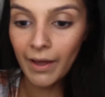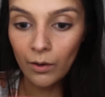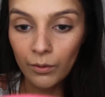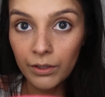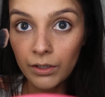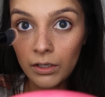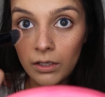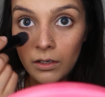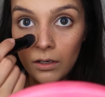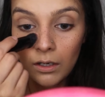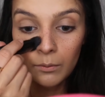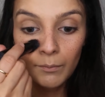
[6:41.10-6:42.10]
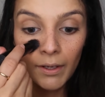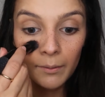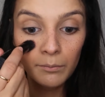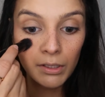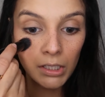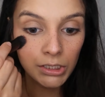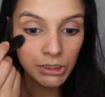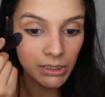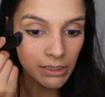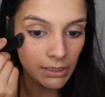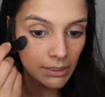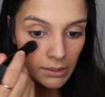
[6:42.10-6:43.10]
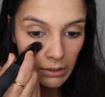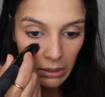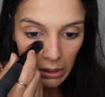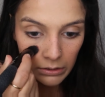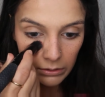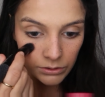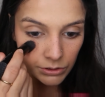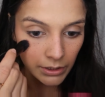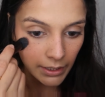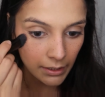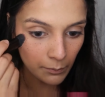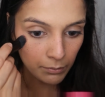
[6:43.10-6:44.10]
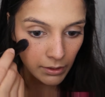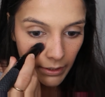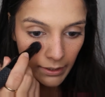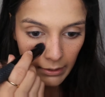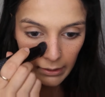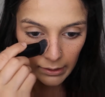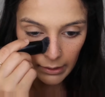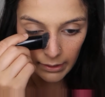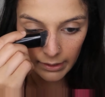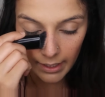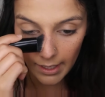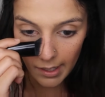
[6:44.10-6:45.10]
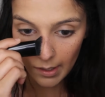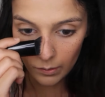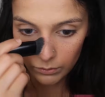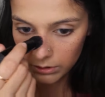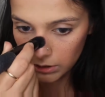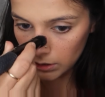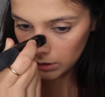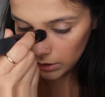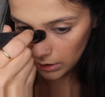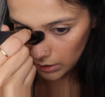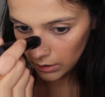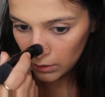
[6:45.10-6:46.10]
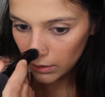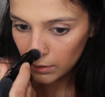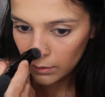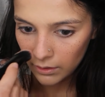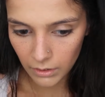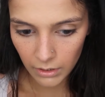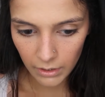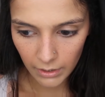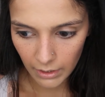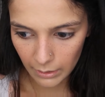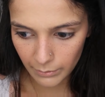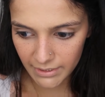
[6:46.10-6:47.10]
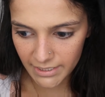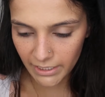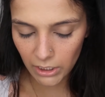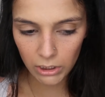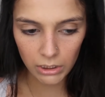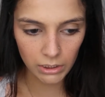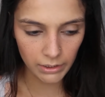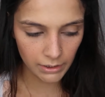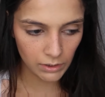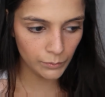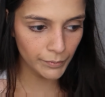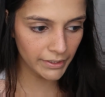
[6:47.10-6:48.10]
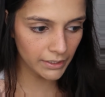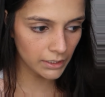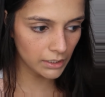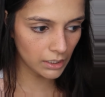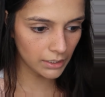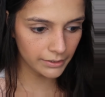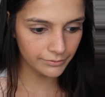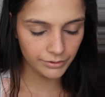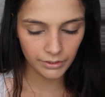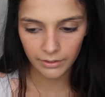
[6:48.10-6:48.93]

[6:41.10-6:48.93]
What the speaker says: powder on my brush and try to blend it out. I might take a little bit of